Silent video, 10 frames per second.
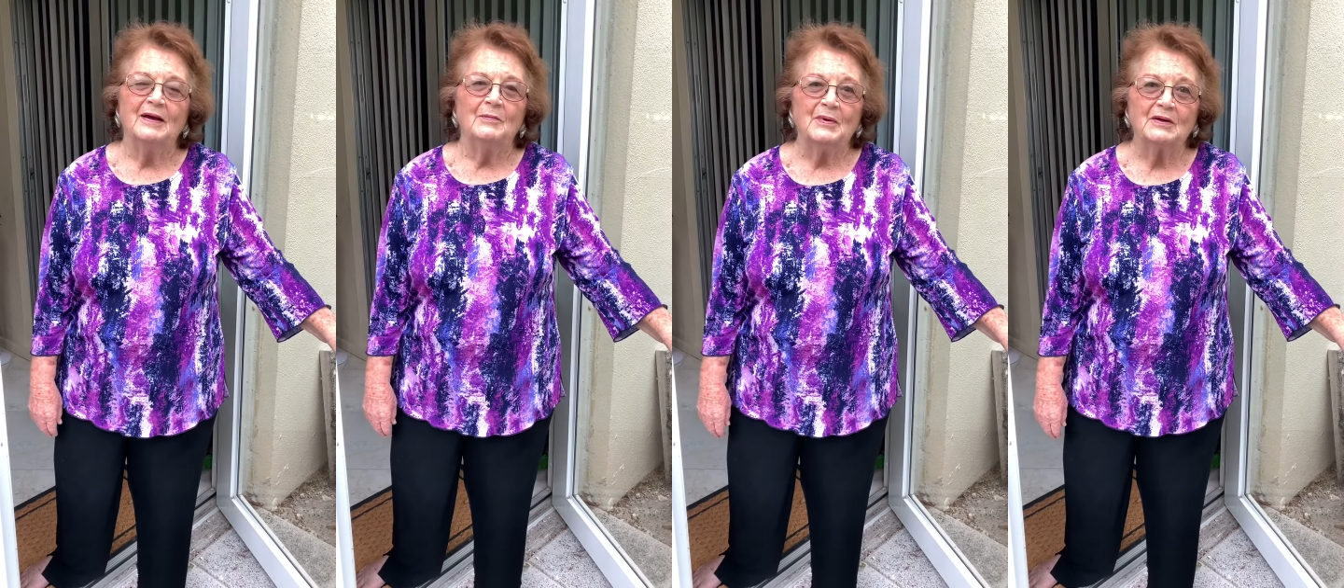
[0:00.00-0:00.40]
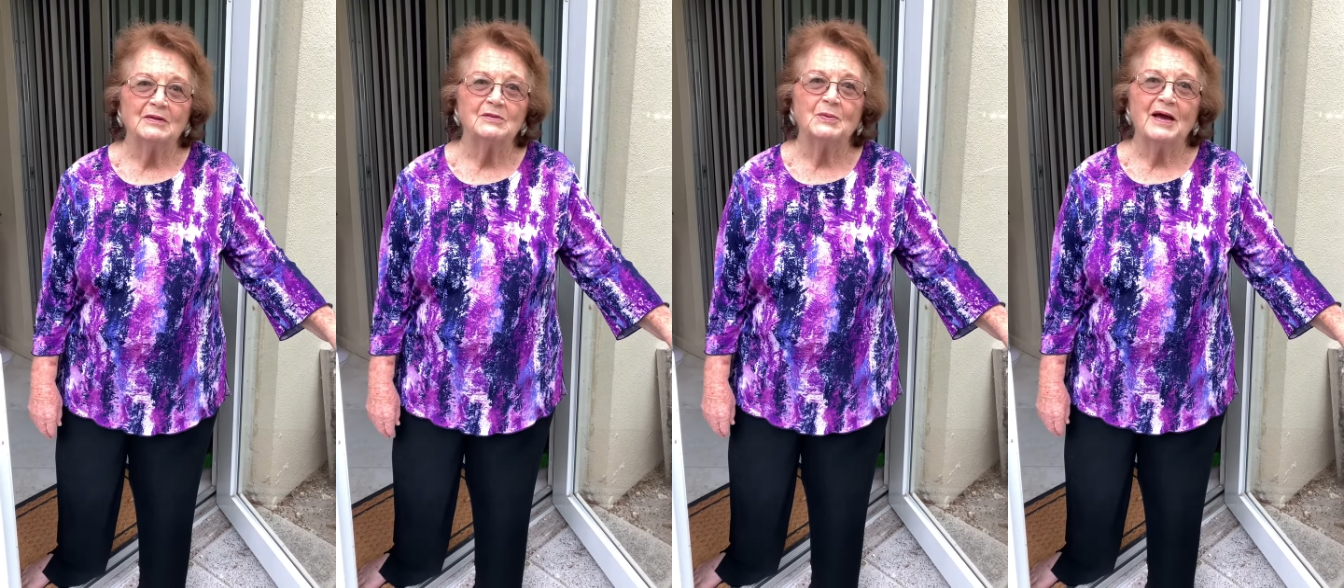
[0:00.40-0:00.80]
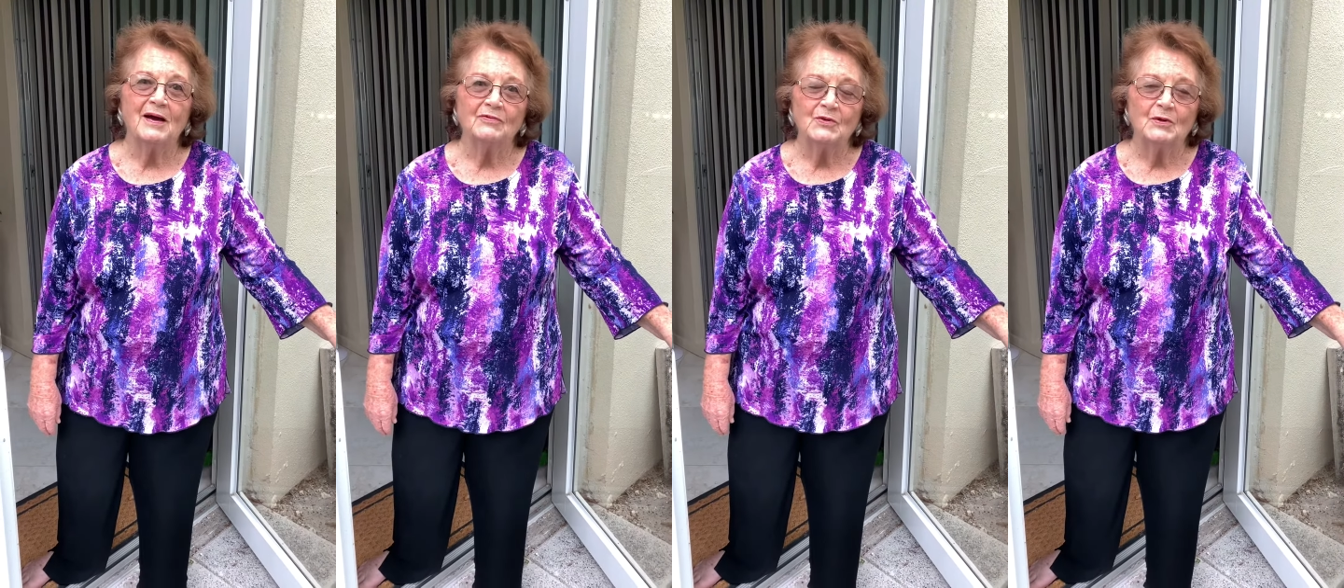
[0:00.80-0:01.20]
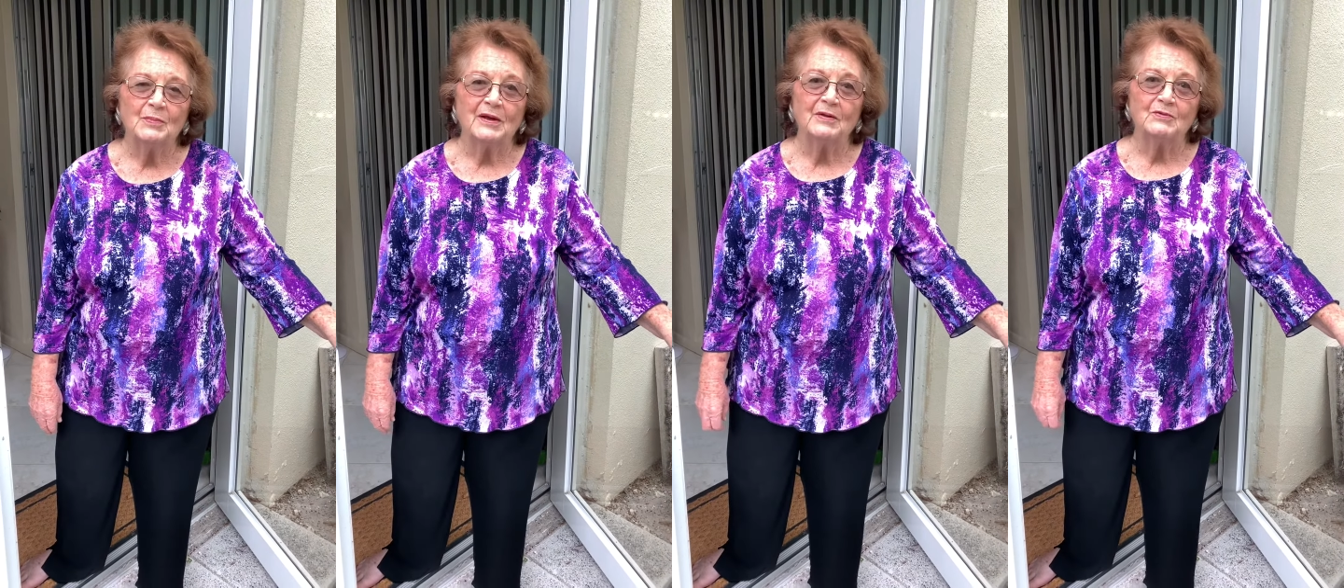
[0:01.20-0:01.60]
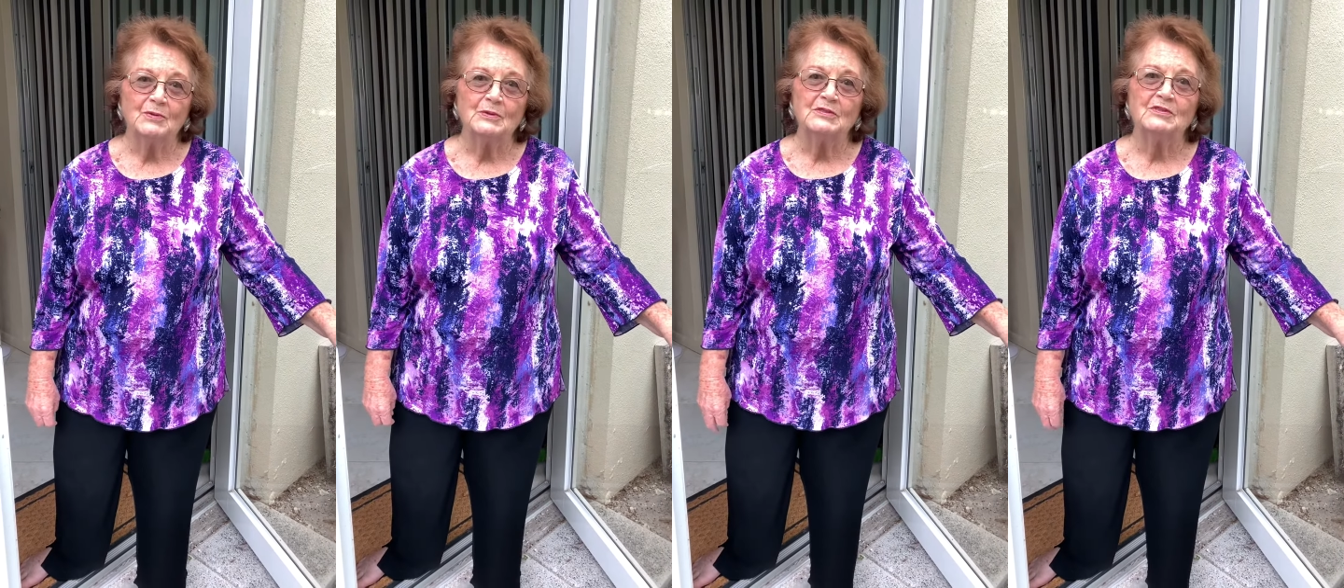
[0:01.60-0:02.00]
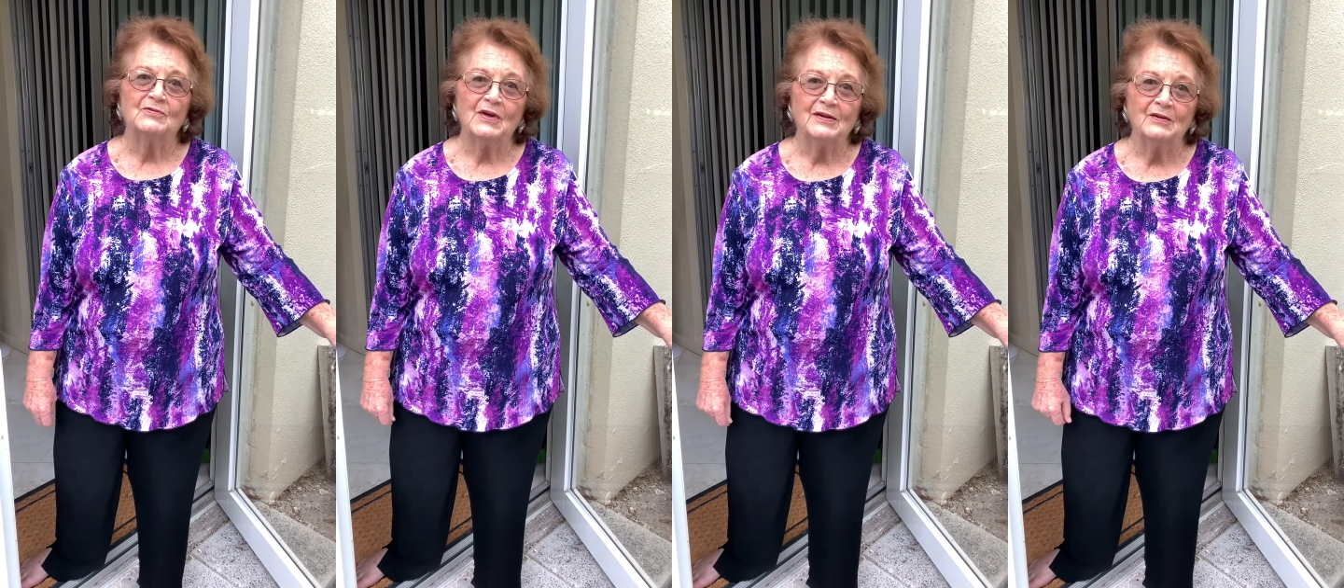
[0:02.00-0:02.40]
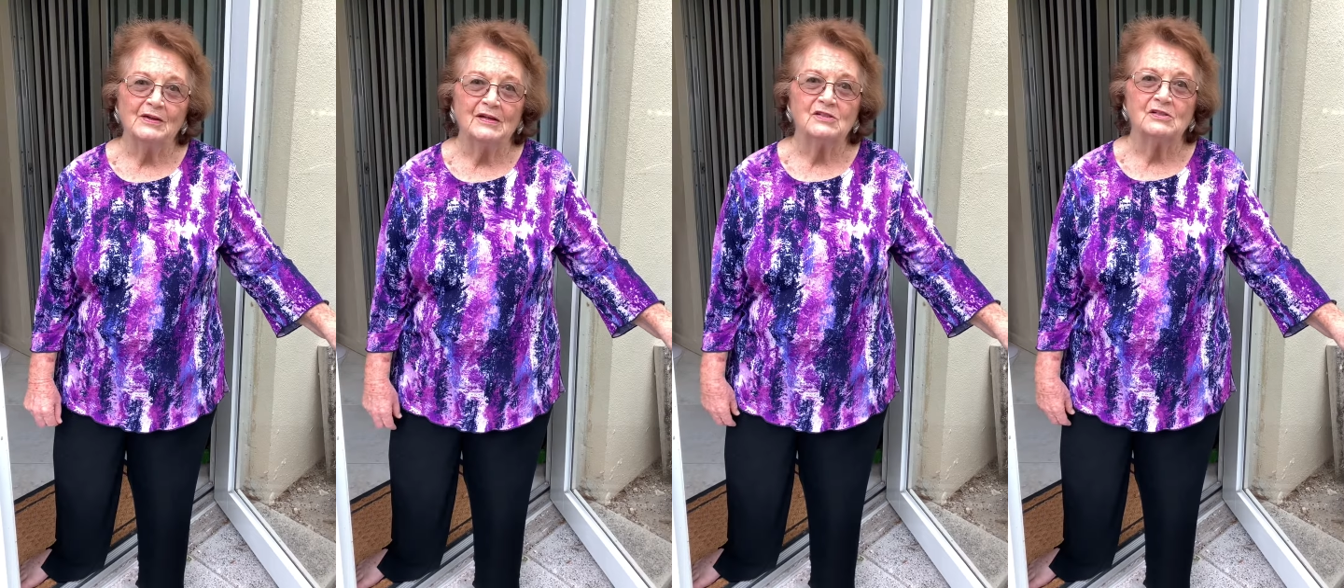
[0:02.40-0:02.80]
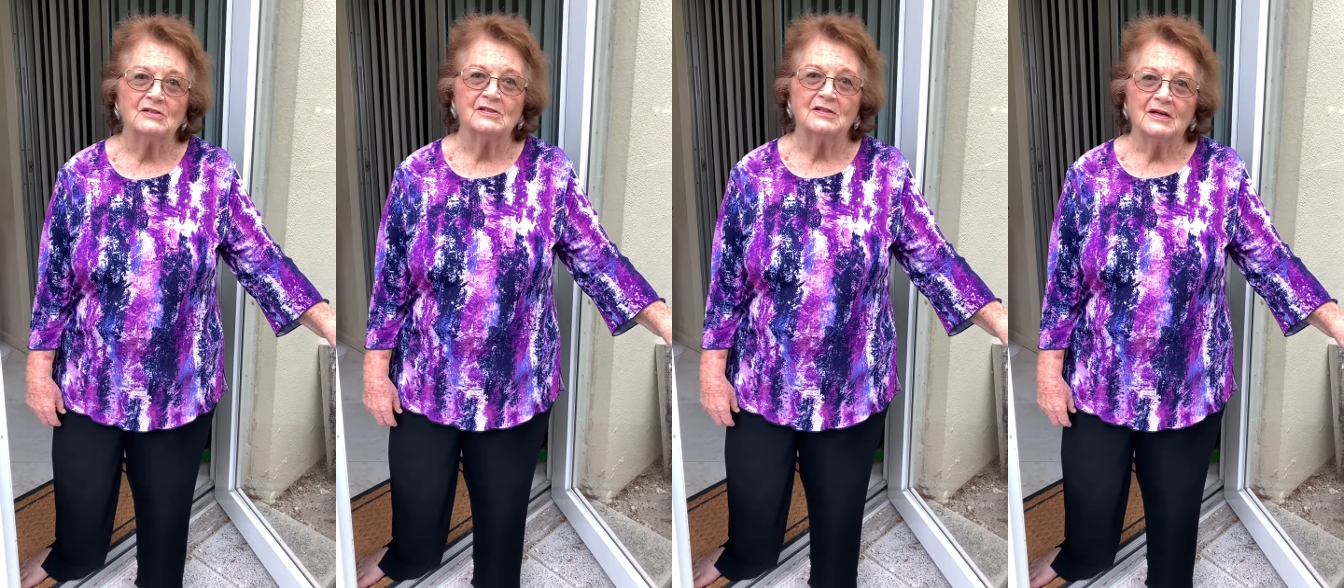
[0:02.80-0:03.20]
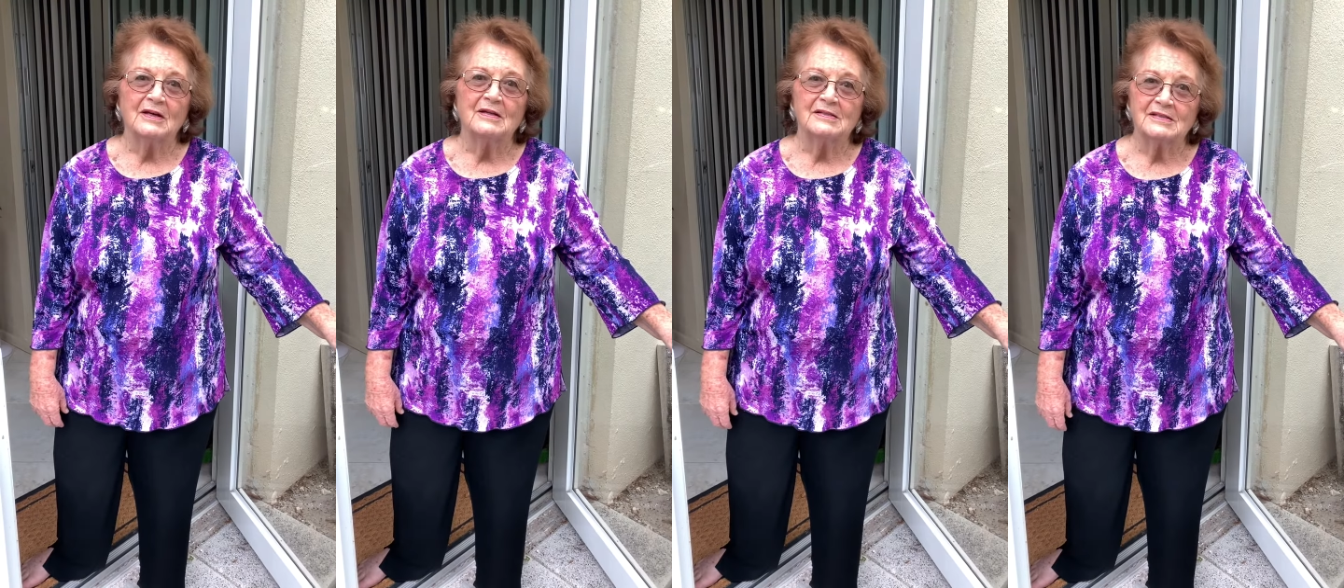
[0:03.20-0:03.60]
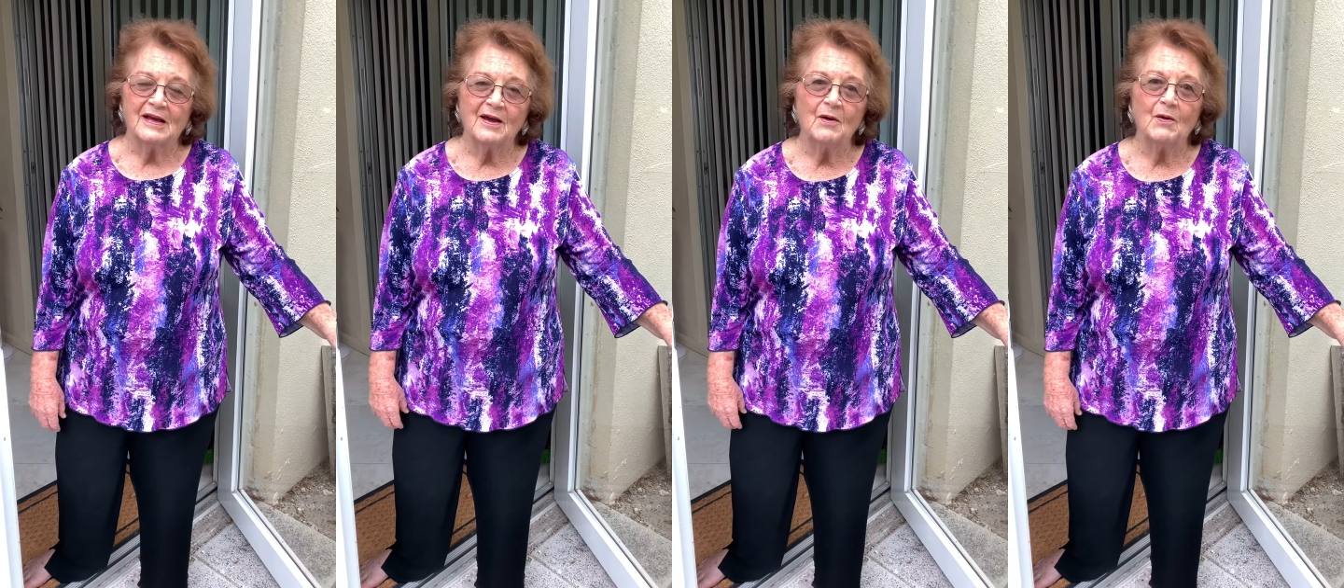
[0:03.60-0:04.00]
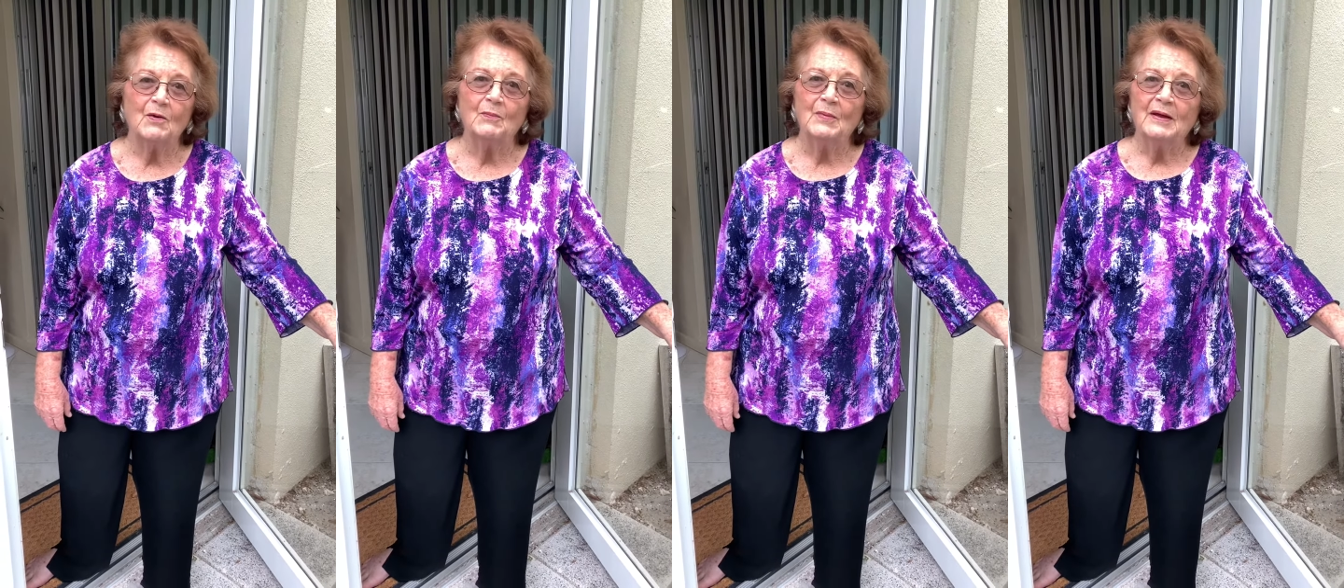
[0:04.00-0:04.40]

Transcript: because we have to obey the rules, the regulations. Stay home.